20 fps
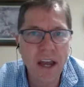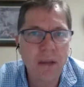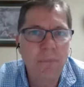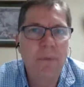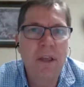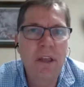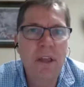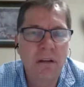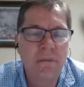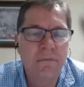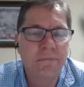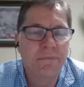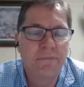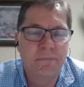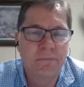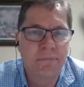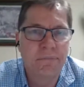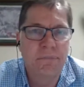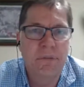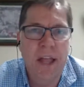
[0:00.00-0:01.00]
to be
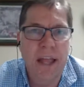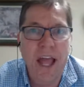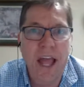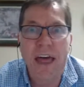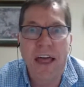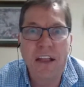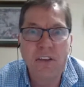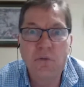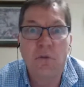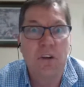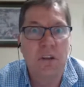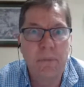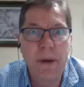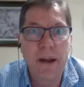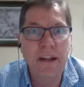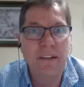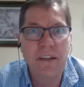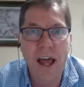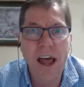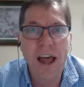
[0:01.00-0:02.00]
like, that's worth my
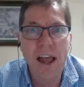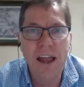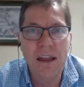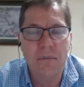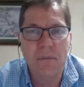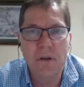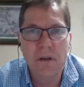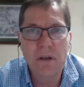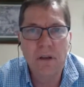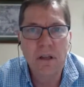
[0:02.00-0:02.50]
time.